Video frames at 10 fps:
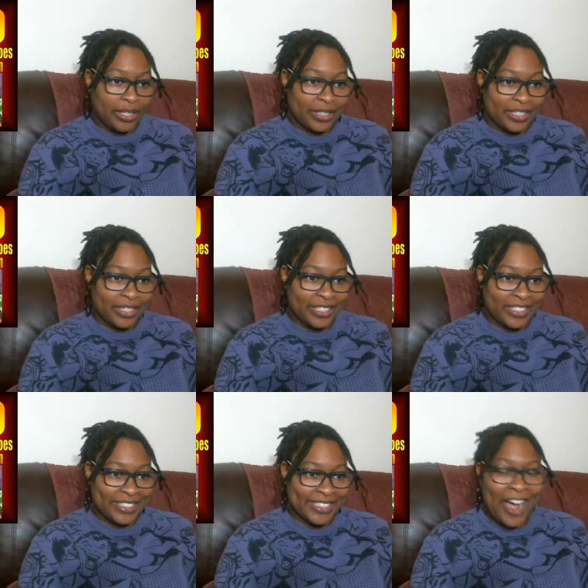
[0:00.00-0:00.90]
I
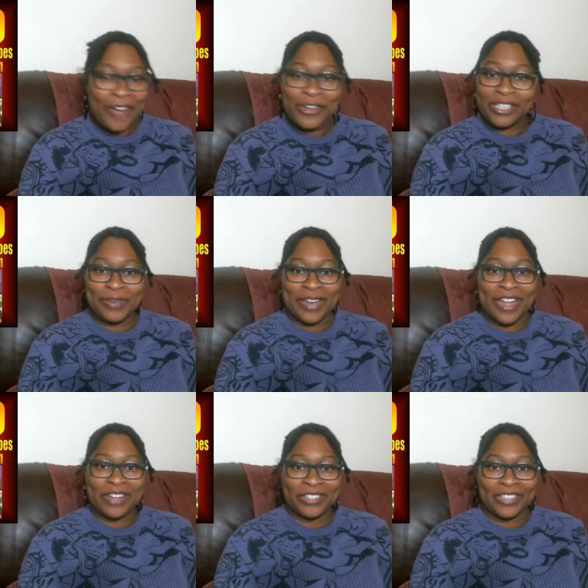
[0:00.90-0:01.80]
always
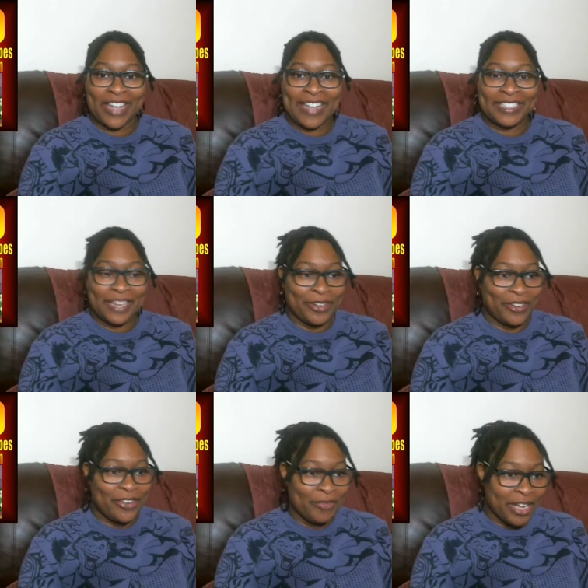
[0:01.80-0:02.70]
pronounce her last name
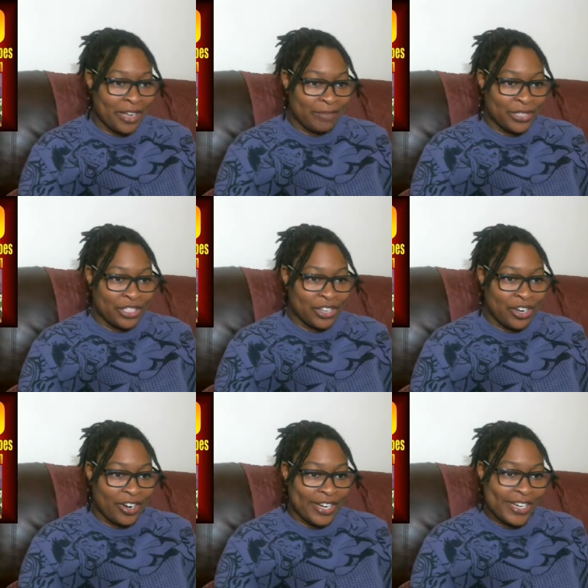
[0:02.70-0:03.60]
wrong. Um,
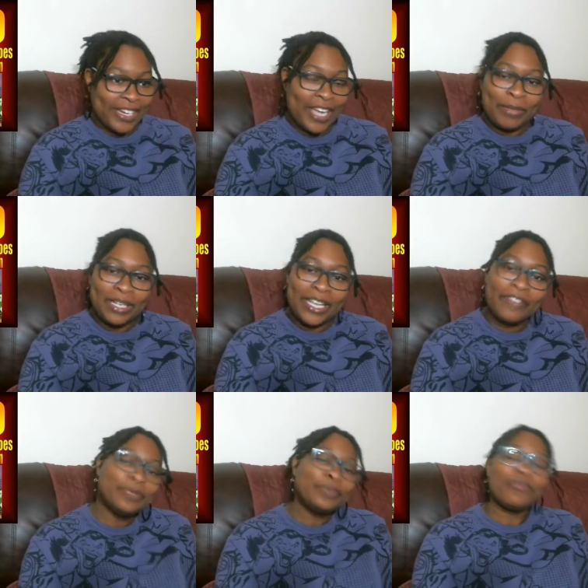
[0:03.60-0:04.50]
Dejari, I
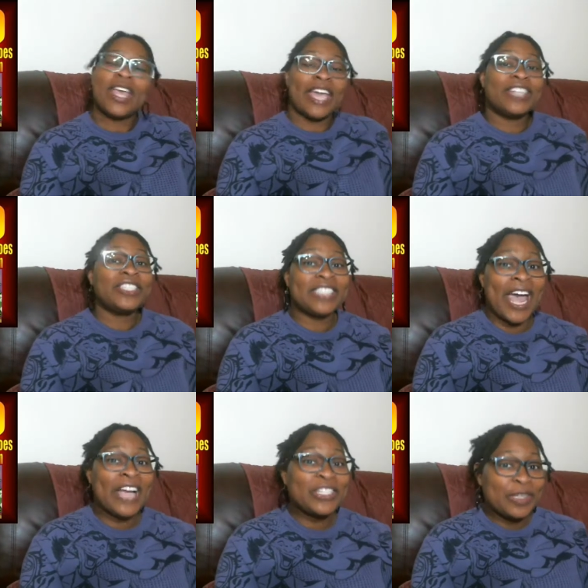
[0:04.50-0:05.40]
believe. And she's
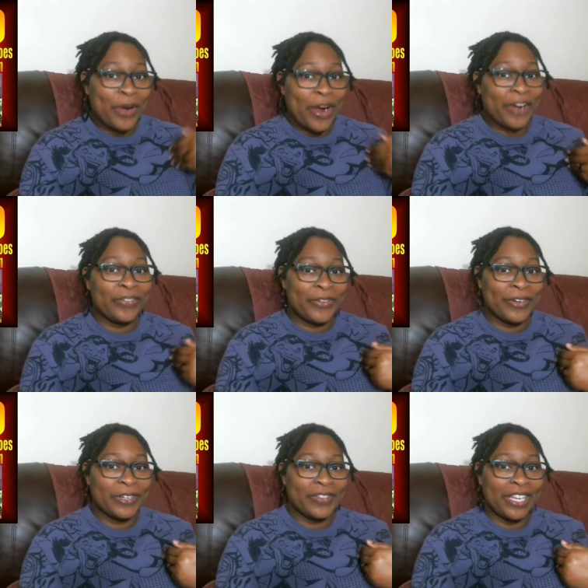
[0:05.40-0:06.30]
actually part of
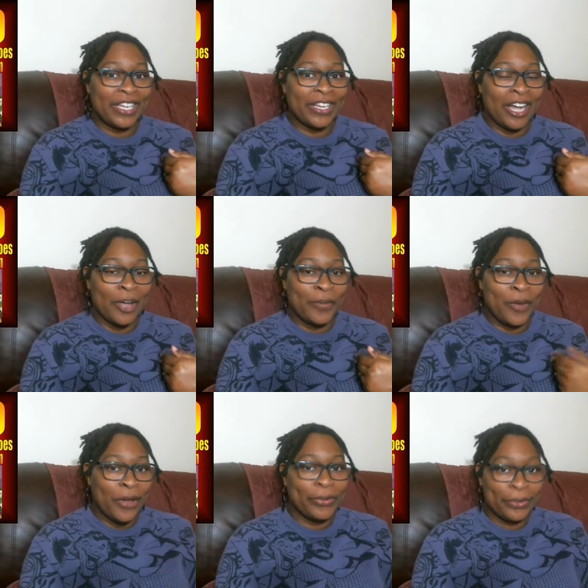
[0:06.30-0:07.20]
one of the um,
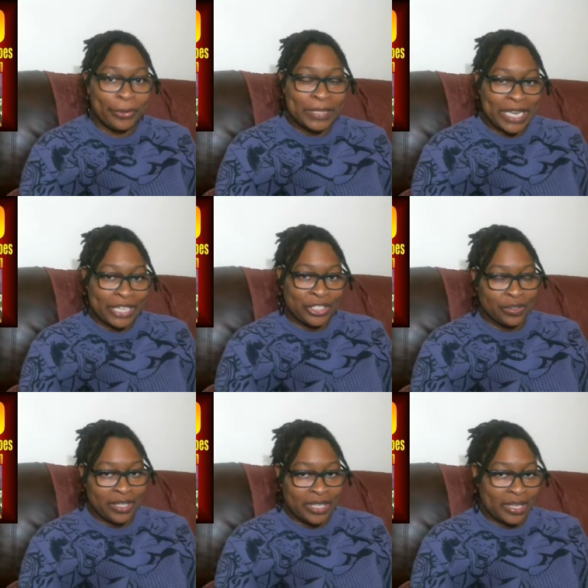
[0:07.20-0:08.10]
author groups that I
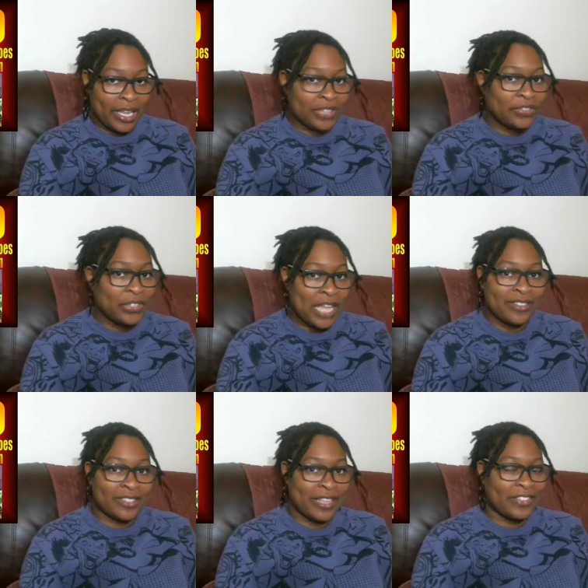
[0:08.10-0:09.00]
joined at the end of two
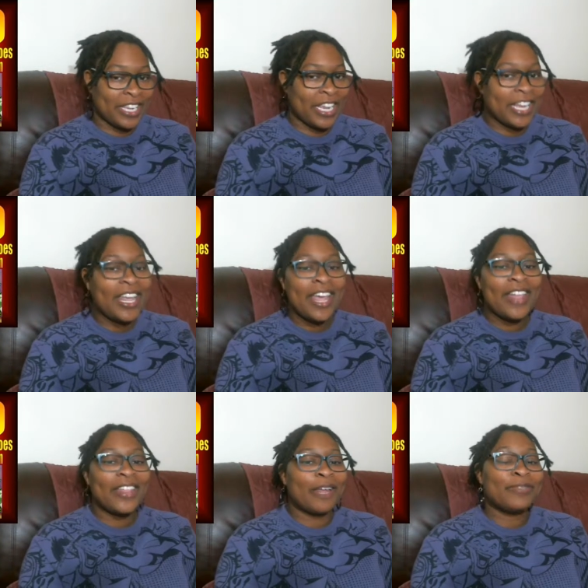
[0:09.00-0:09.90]
thousand seventeen
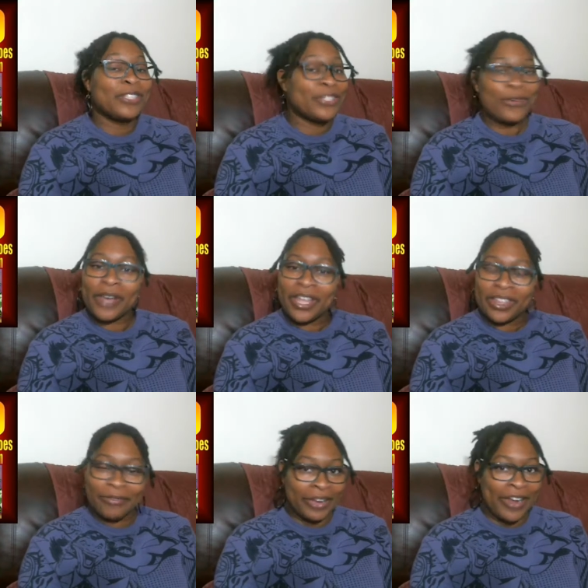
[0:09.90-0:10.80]
that I'm still with.
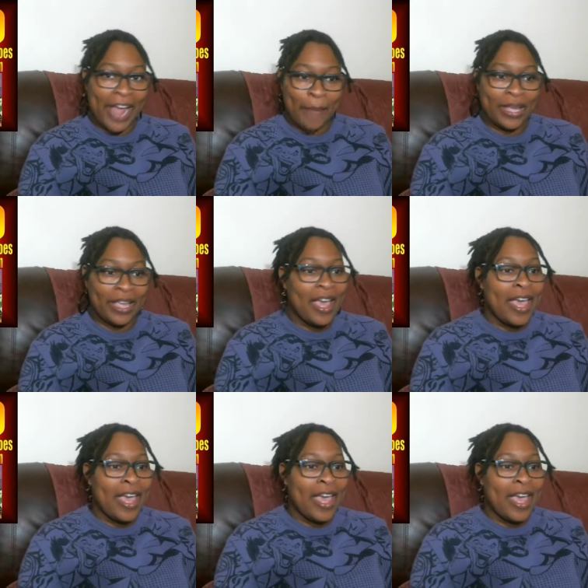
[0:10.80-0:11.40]
I'm very happy.